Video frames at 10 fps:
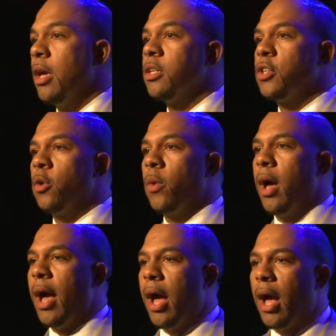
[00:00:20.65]
So
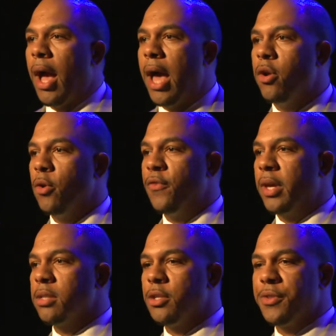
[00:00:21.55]
I don't know if you
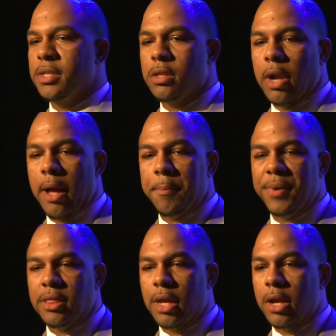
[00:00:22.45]
guys know this or not,
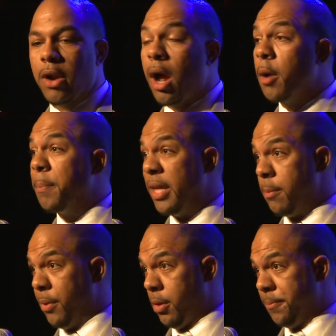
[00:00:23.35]
but there are
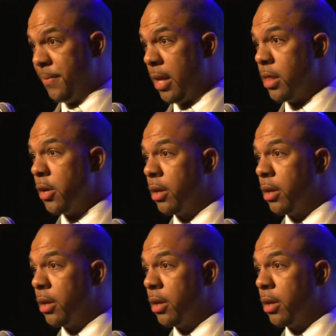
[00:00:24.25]
people that are